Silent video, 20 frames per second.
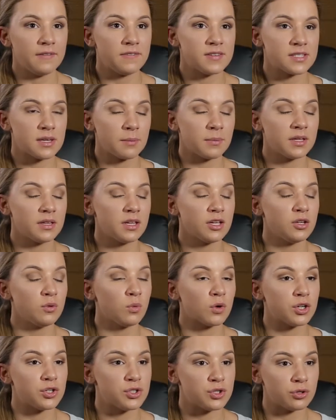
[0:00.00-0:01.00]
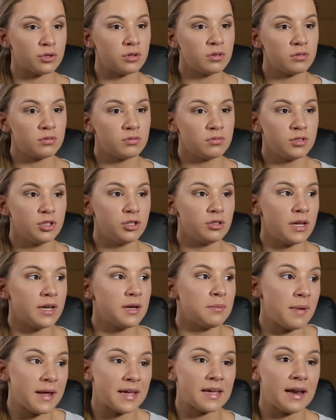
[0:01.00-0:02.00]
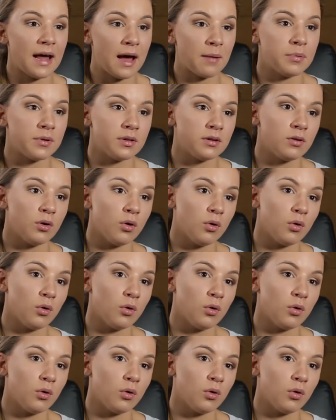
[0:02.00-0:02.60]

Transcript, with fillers: If it's something that you want to do, you need to make it happen